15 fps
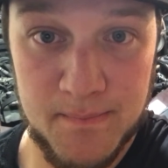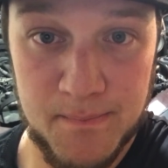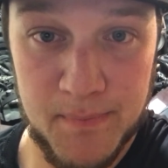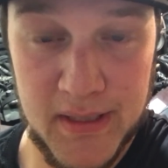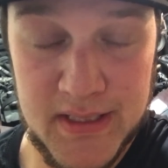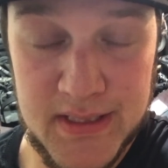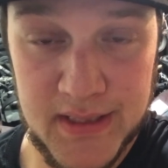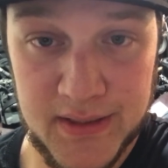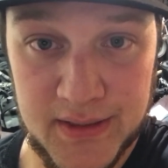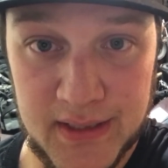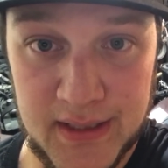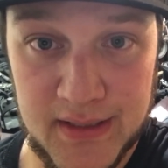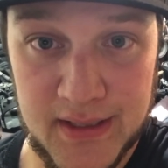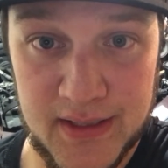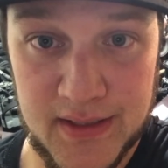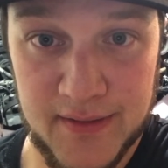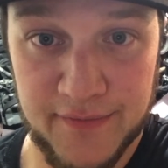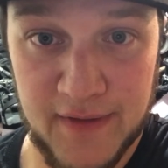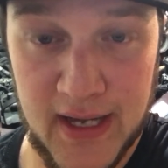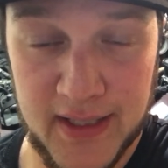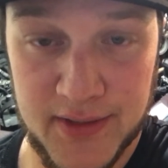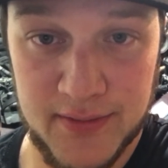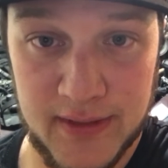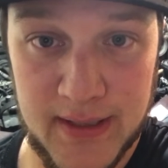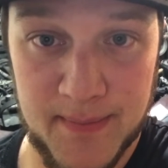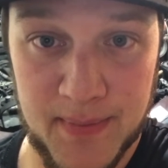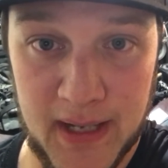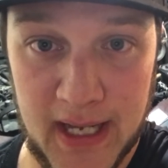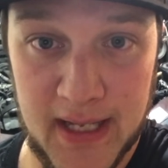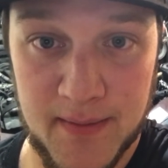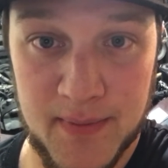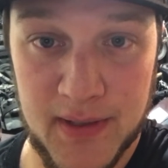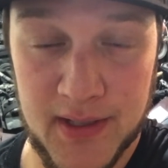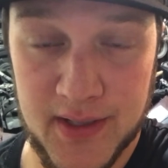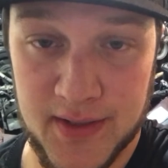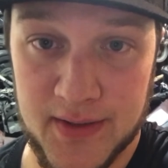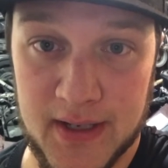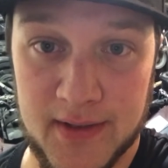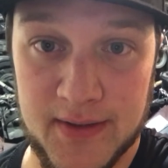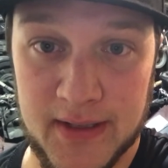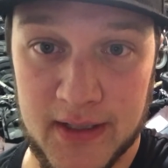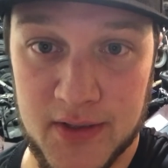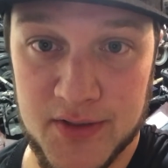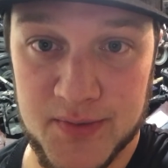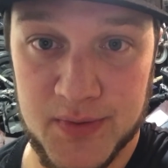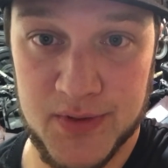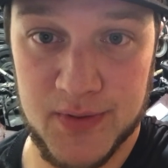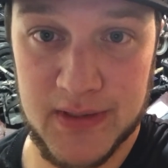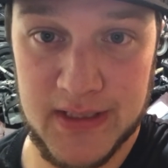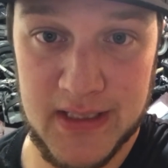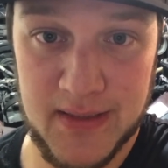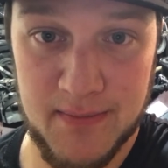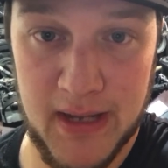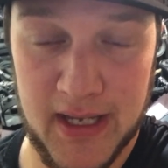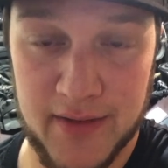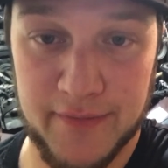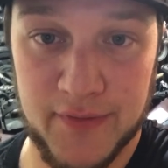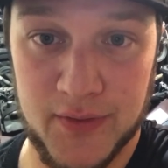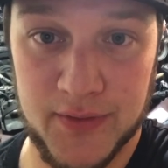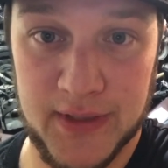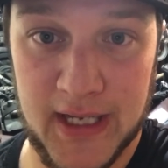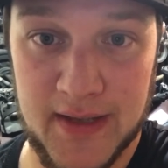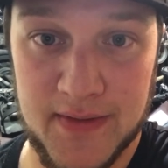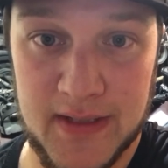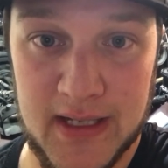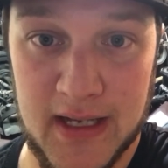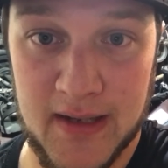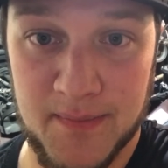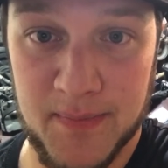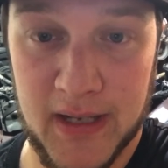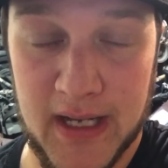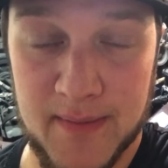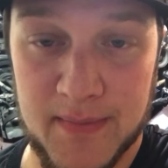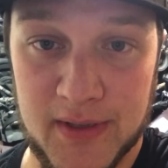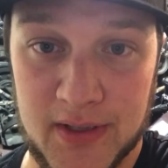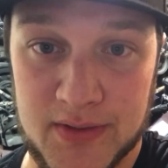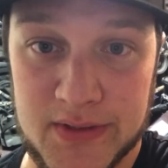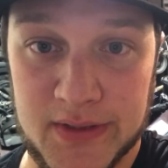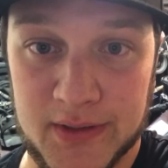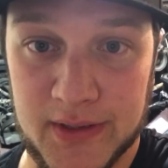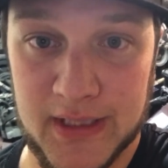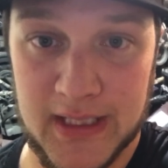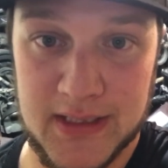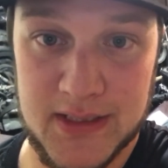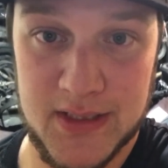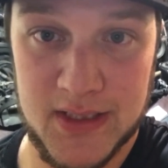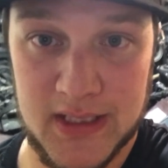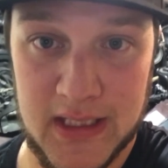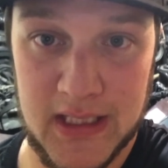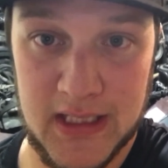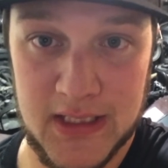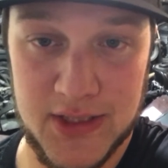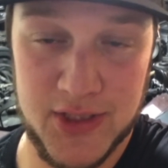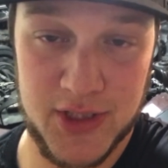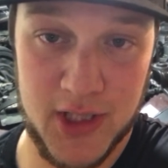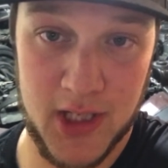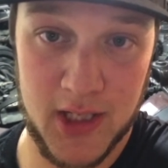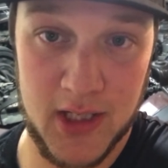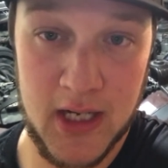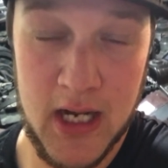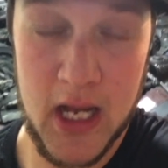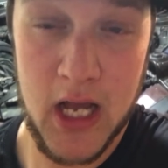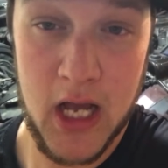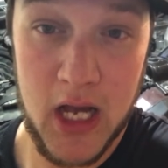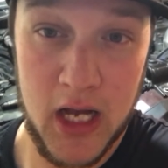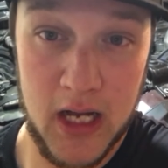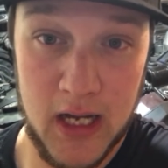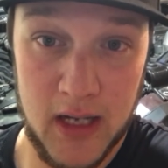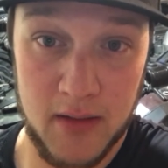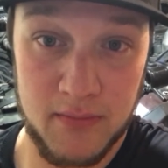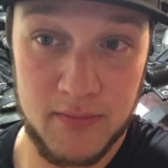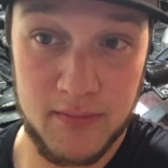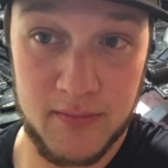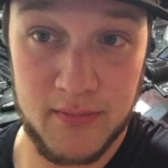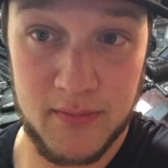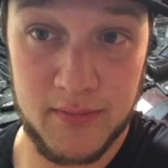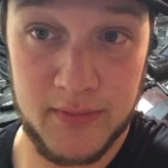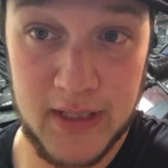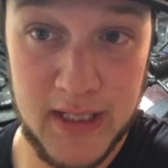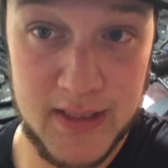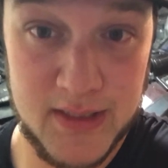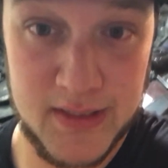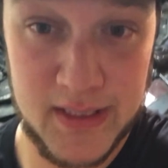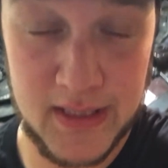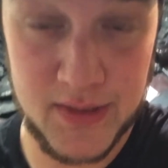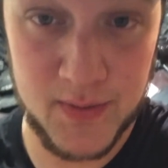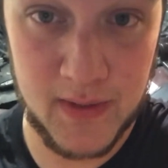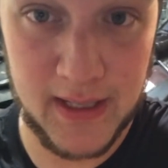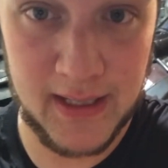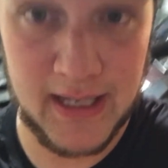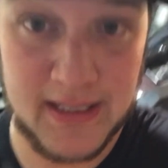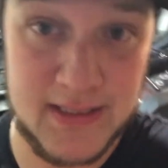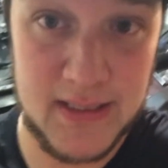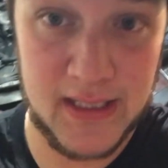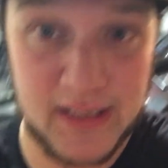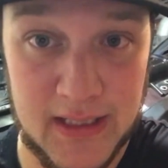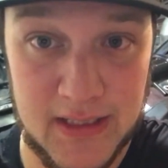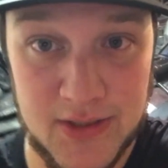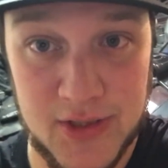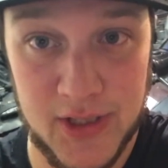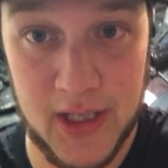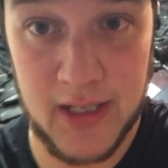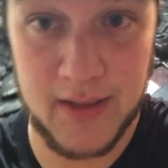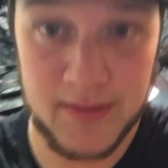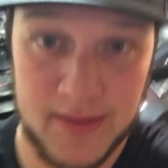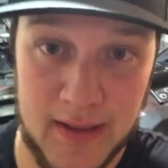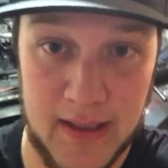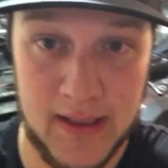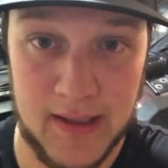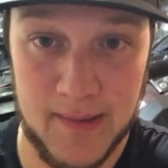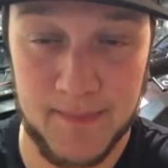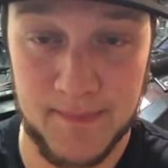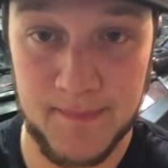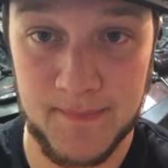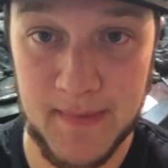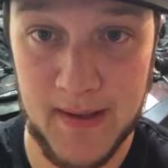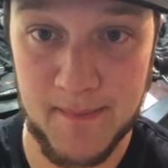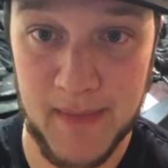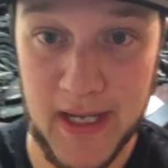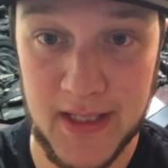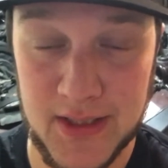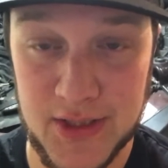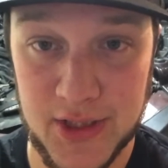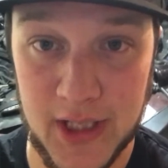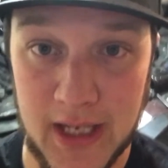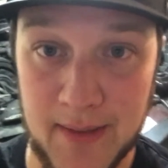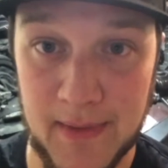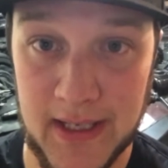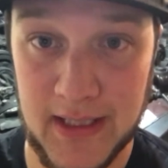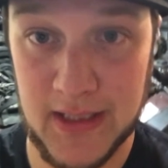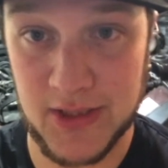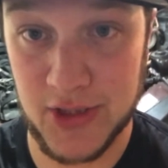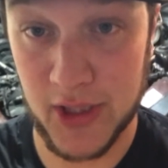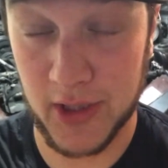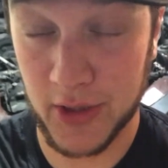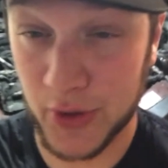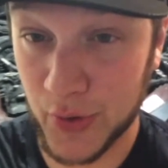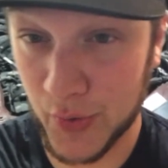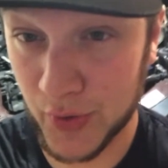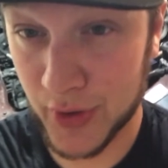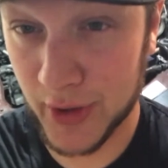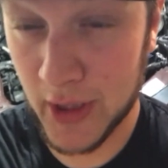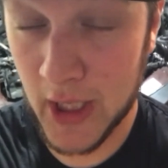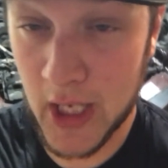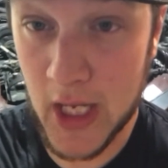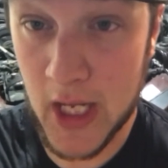basically the factory pipe there that goes between the manifold and the up pipe and also connects to the EGR. Yes, that's right, I said EGR. And by EGR I meant EGR cooler.